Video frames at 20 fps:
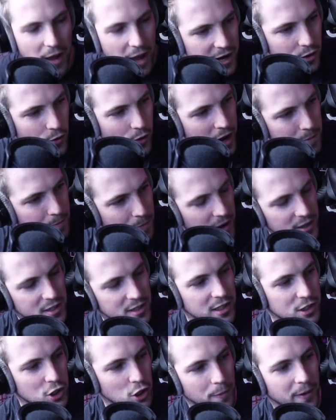anyway, back to
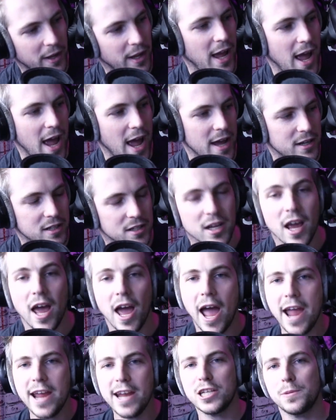the topic at hand.
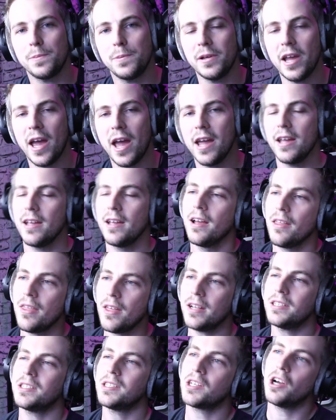HPA,
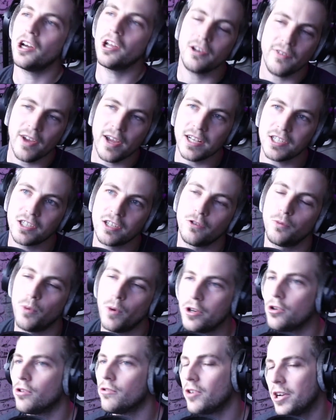that's the kind of airsoft
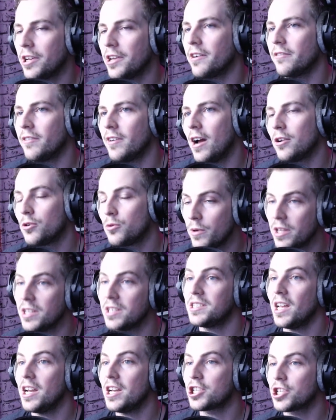when you're running around with
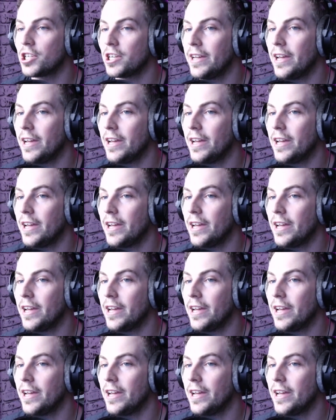essentially